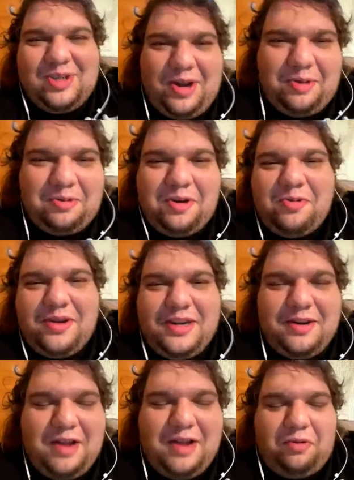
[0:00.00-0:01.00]
So I
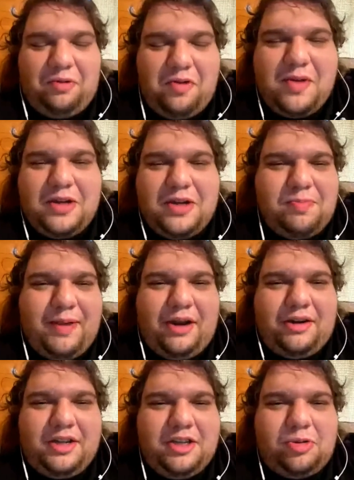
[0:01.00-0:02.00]
don't know much
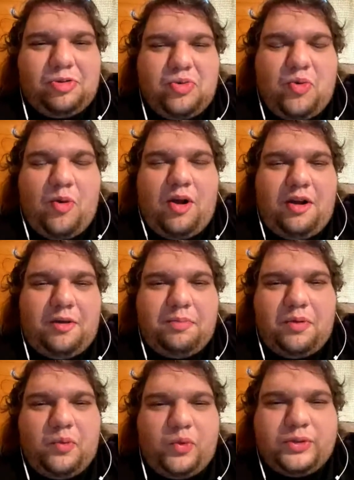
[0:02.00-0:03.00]
about either squad,
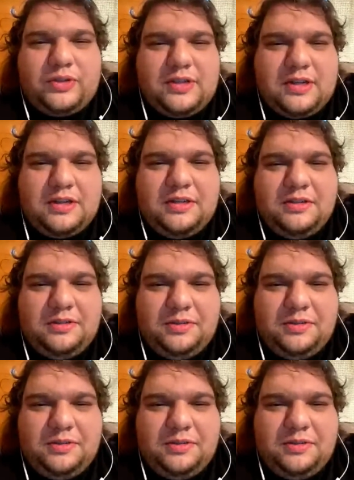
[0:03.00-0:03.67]
but we'll see.